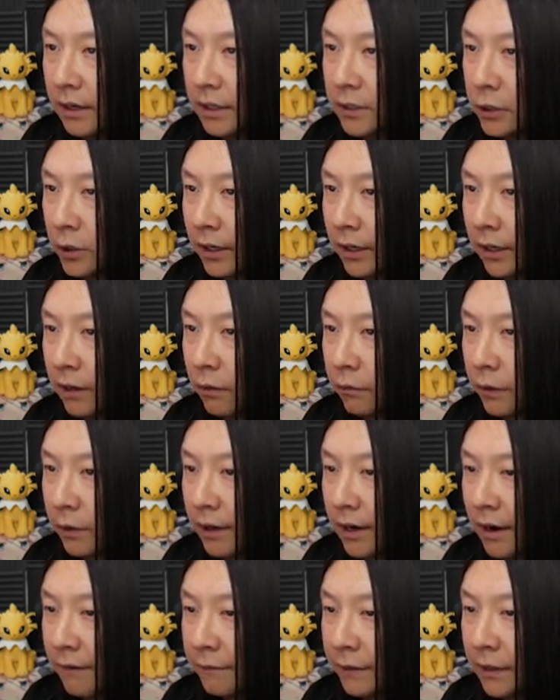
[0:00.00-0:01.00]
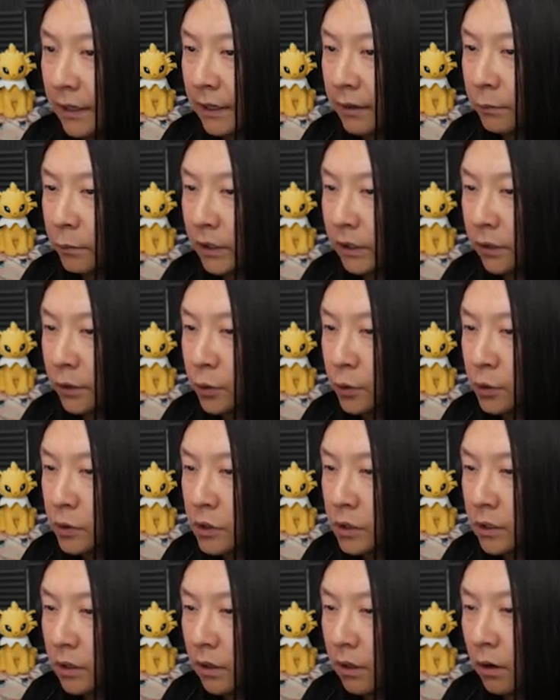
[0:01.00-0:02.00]
Until I get overconfident and we
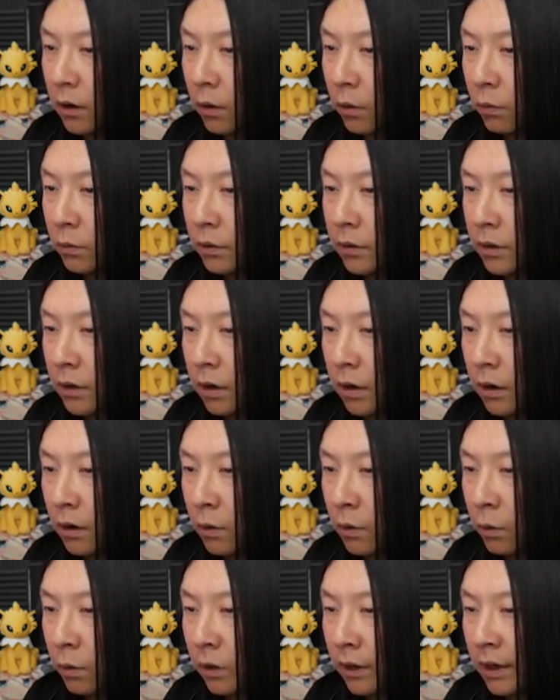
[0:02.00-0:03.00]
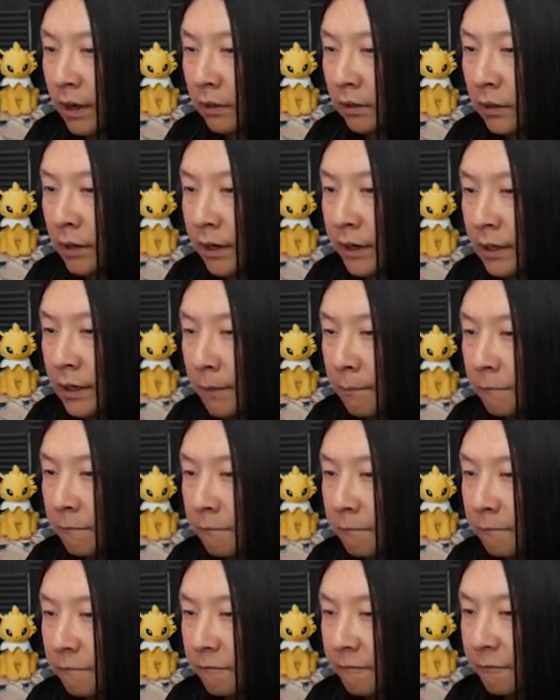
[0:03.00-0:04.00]
lose. Oh no, we're not lined up
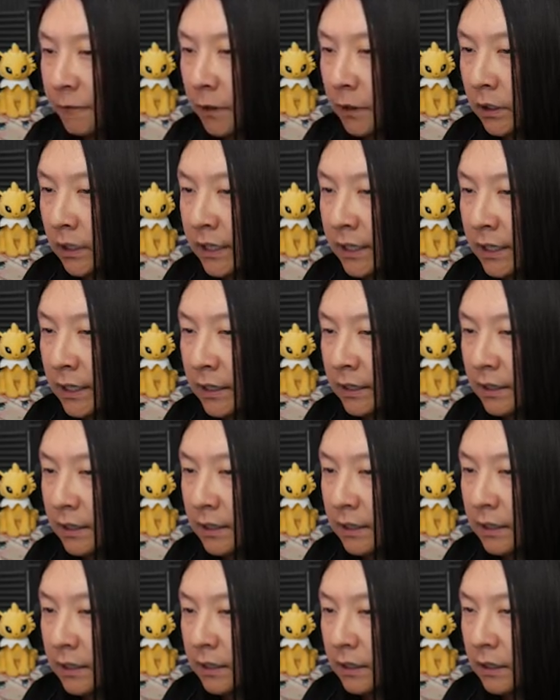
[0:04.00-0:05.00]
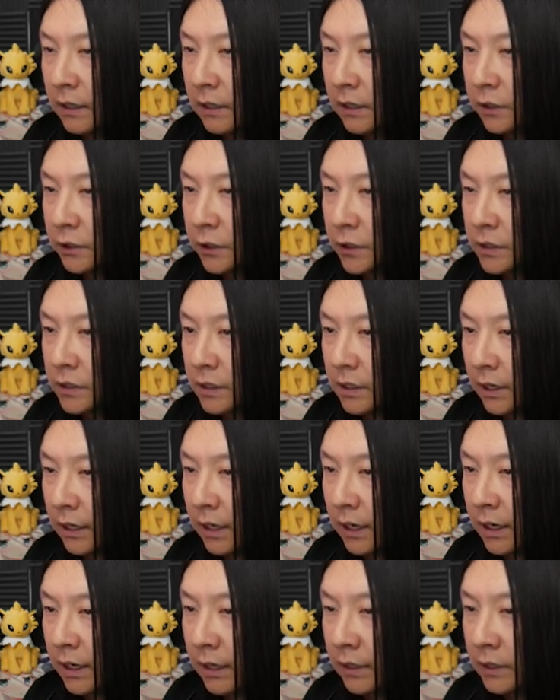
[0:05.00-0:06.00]
fully. Just
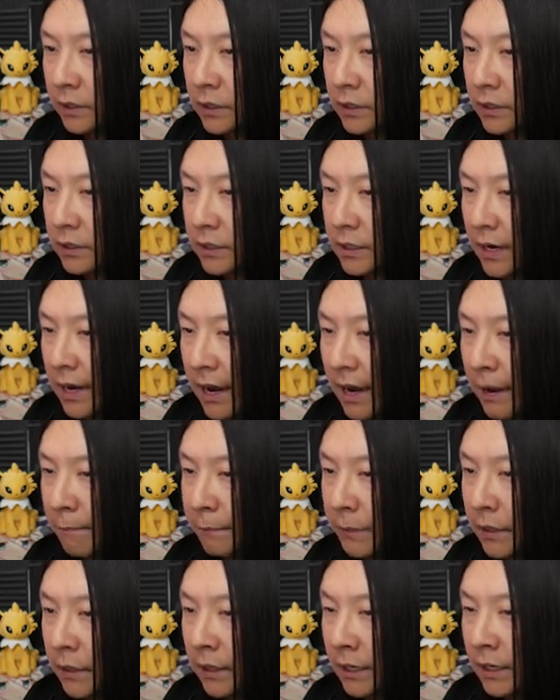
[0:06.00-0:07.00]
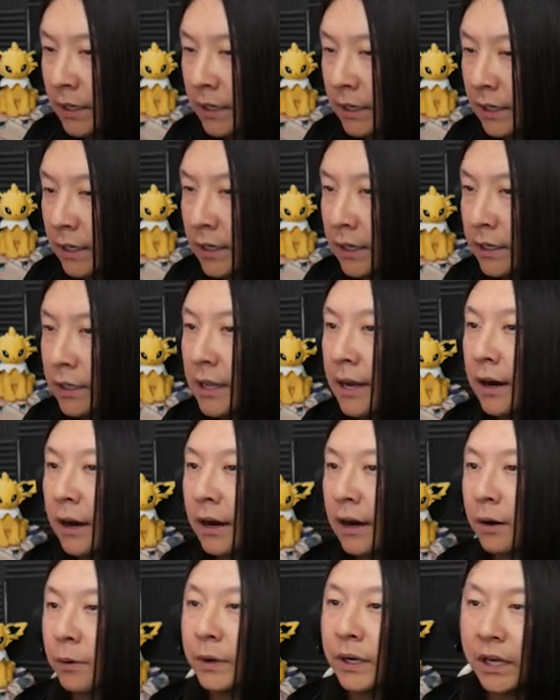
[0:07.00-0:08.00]
again, tap it in.
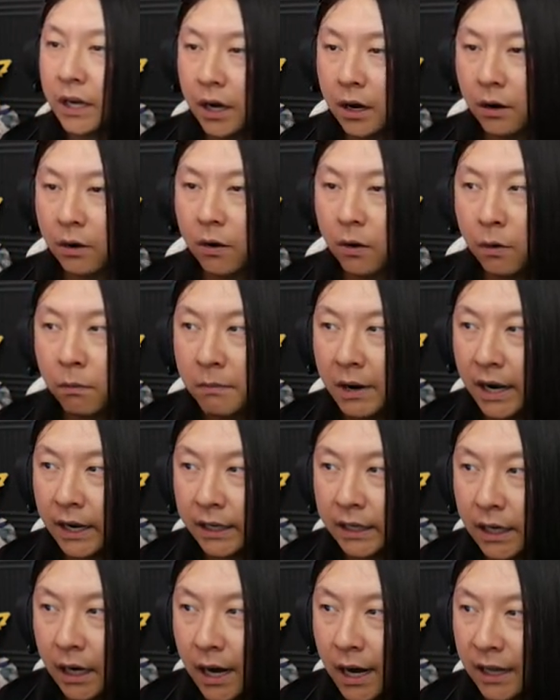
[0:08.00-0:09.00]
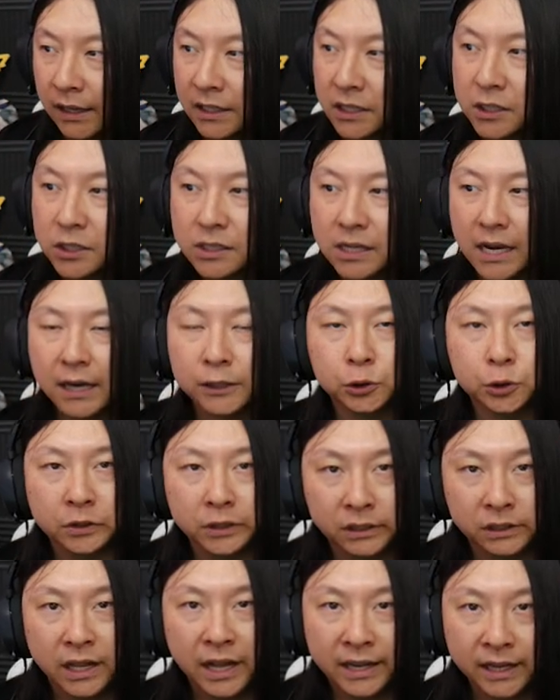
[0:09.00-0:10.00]
There we go. Oh my God, this is
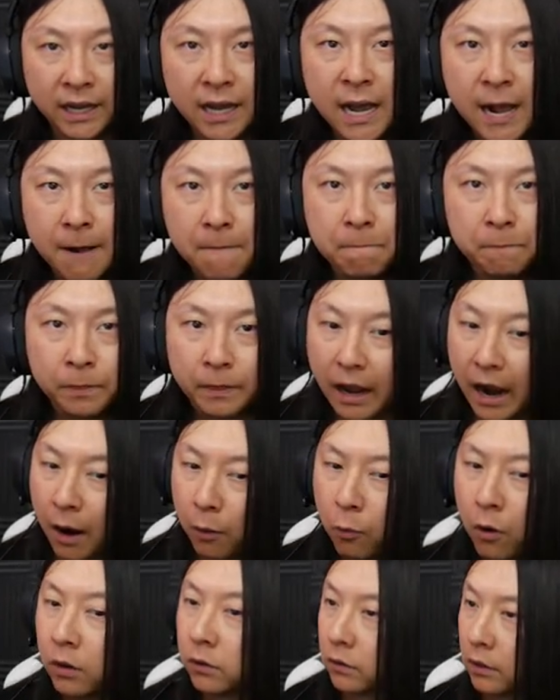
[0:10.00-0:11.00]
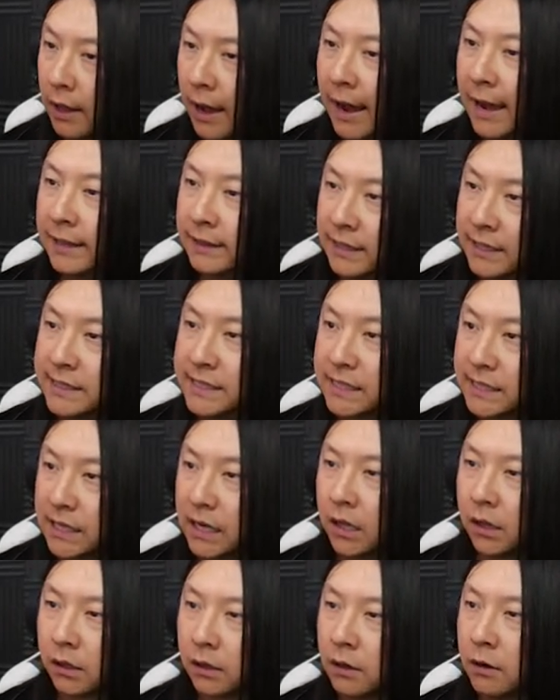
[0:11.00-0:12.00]
actually like, I won't lie, this is
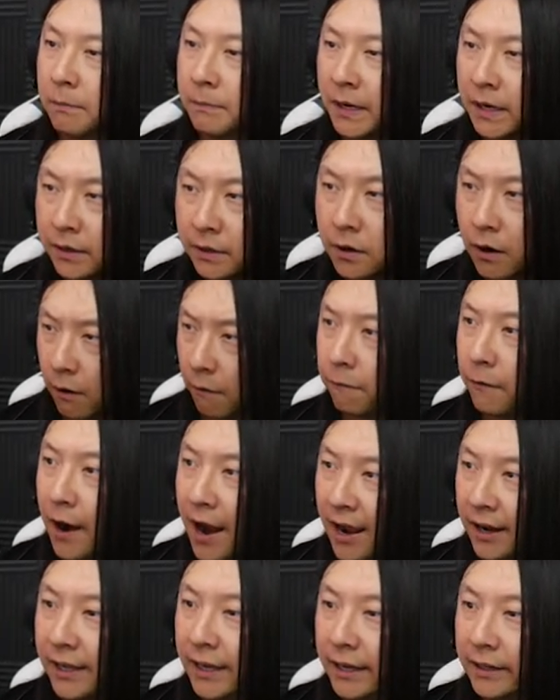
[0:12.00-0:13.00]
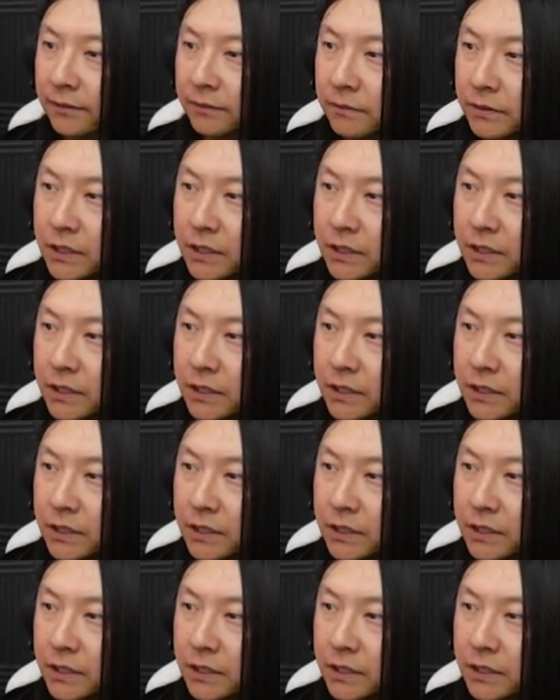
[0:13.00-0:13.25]
a little bit nerve-wracking.